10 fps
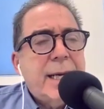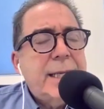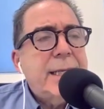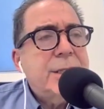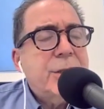
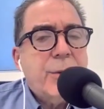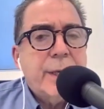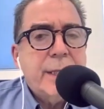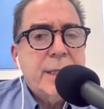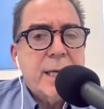it's a
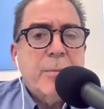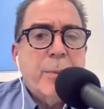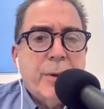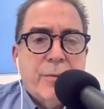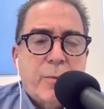great
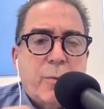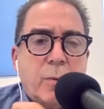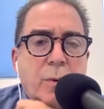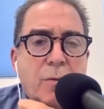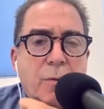example
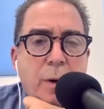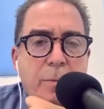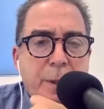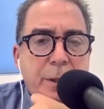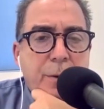of
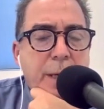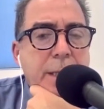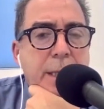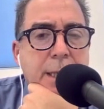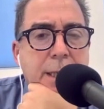what being
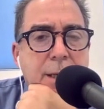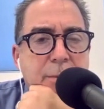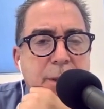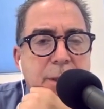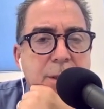trained in
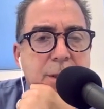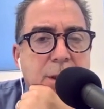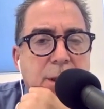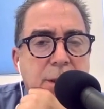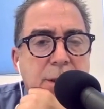economics
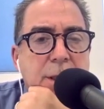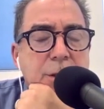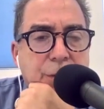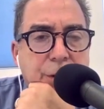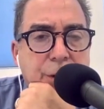does
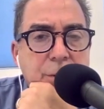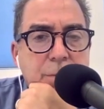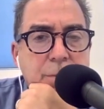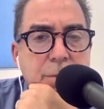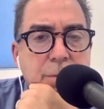for you
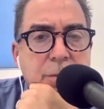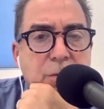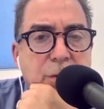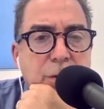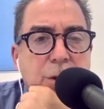
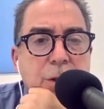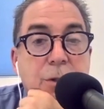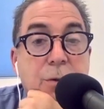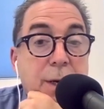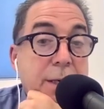versus
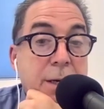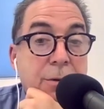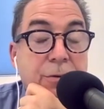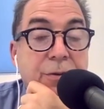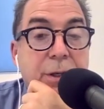trained in
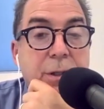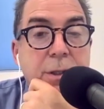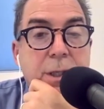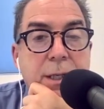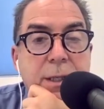other
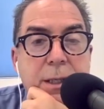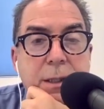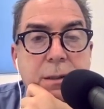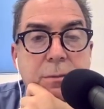fields. And I think